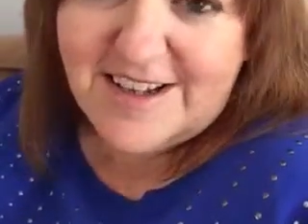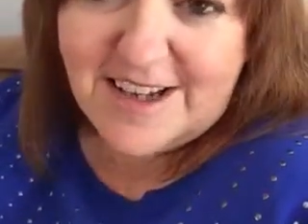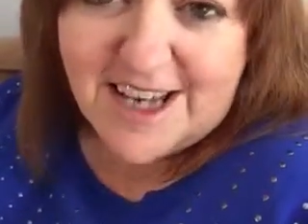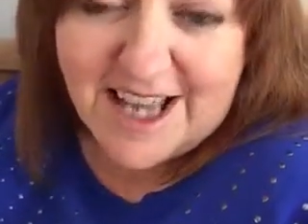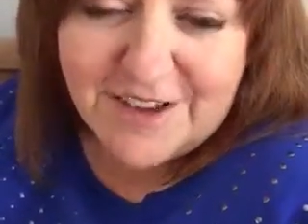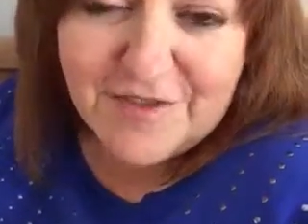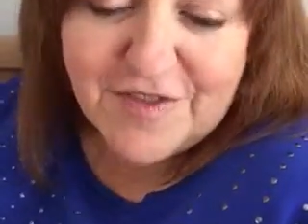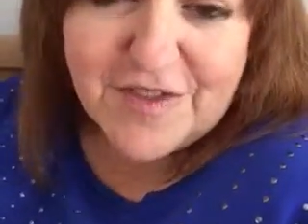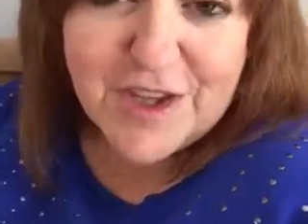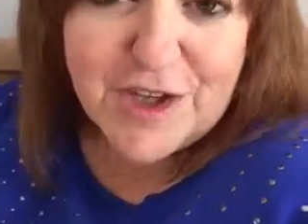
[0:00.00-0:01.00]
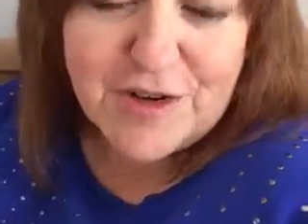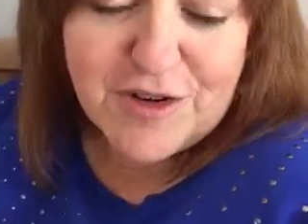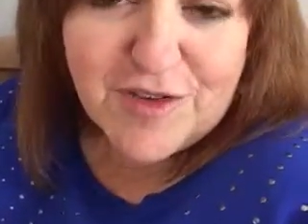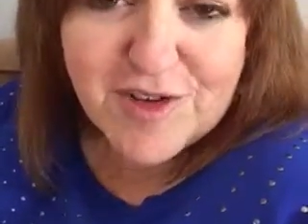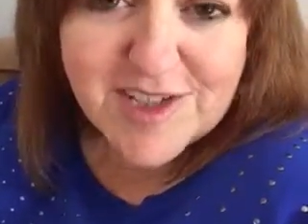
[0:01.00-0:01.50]
Life, the
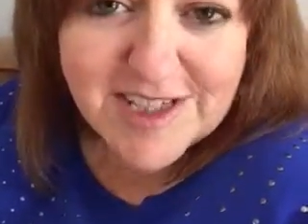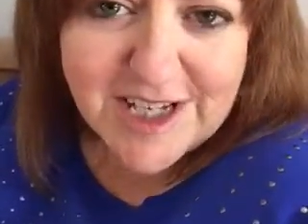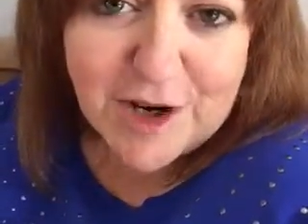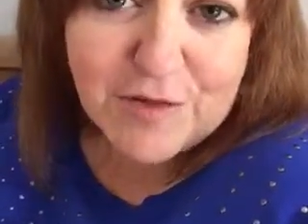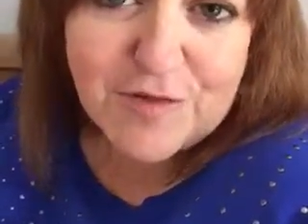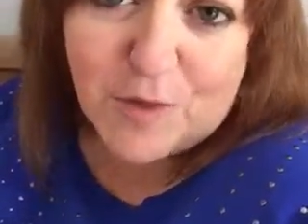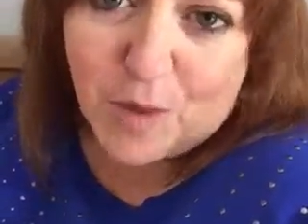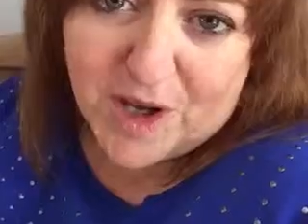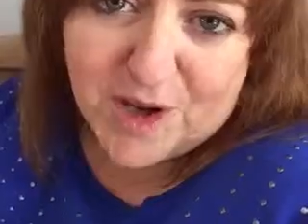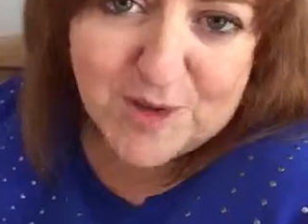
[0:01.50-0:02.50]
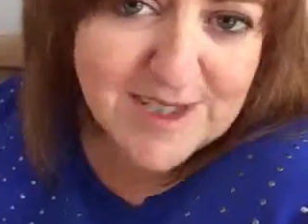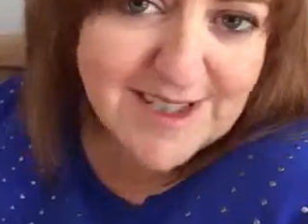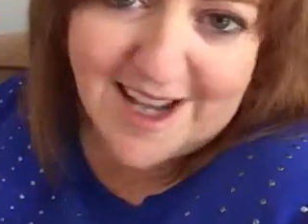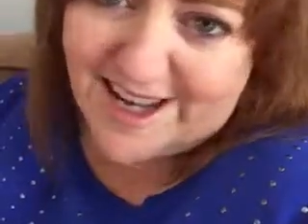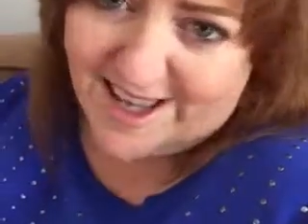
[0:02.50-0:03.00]
universe is here for you,
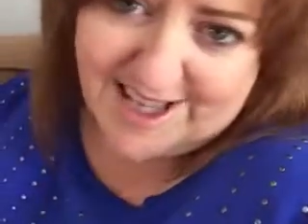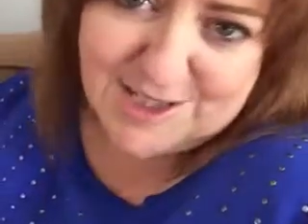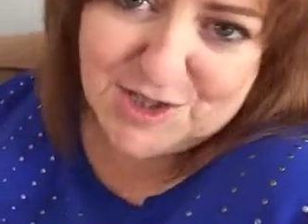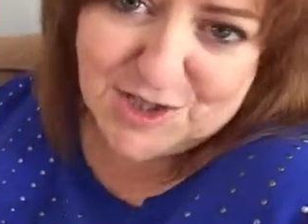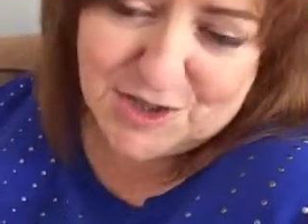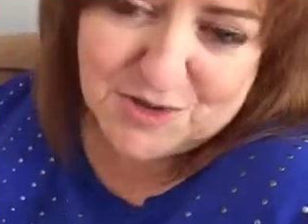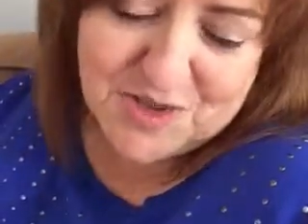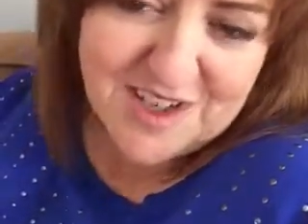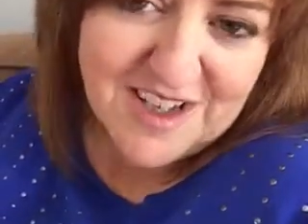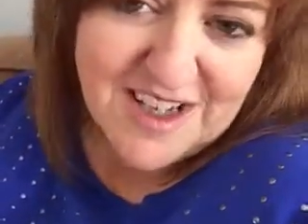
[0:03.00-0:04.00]
it's not against you.